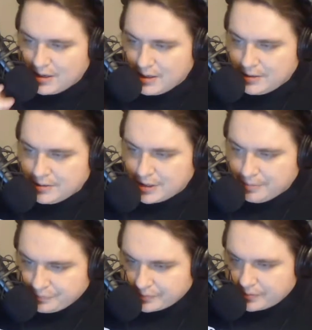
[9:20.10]

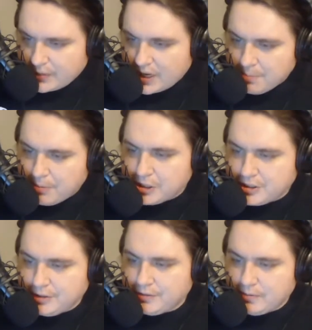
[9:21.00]
So he pushed
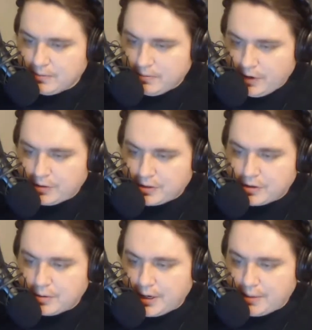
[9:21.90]
the vote
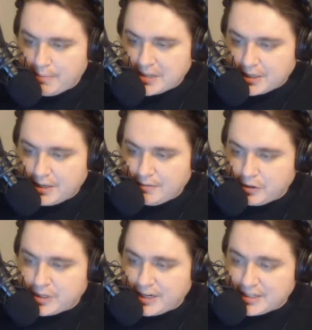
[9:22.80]
through in a mess of
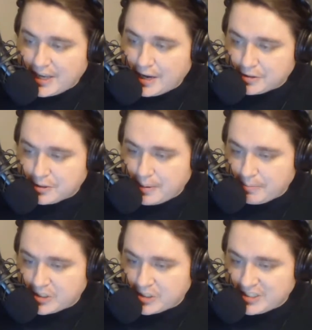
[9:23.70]
confusion as council
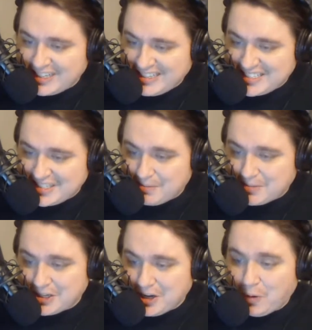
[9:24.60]
members didn't seem to
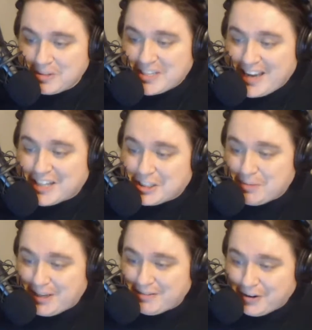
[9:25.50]
know what was actually
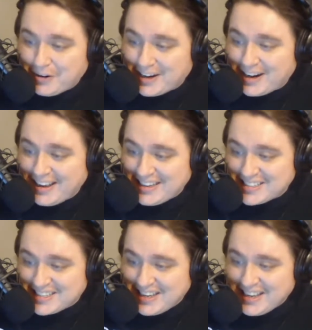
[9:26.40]
being voted on,
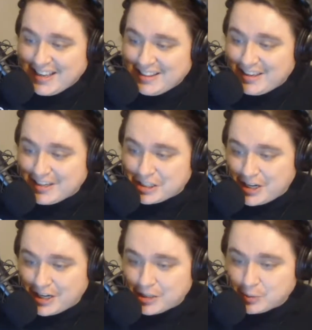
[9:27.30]
as the
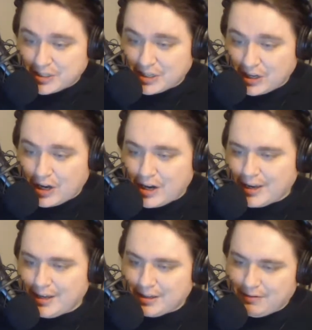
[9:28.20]
exchange was
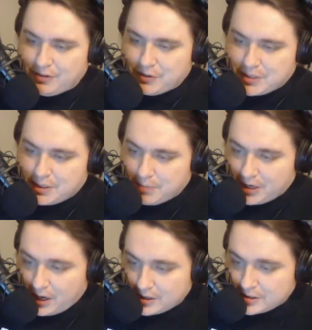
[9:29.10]
long and confusing, but
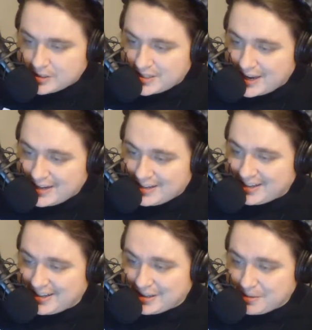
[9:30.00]

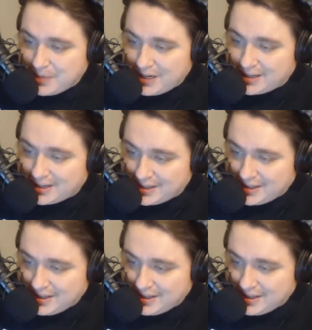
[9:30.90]
understanding in the meeting